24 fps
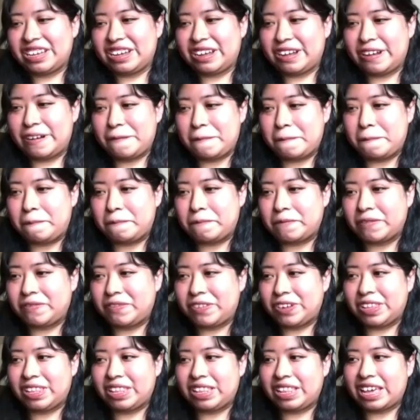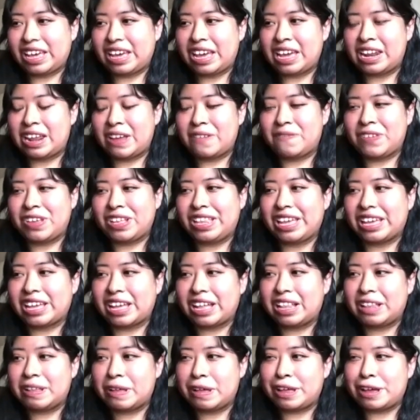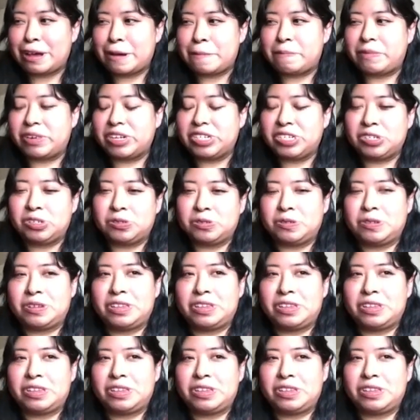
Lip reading: I feel like a majority,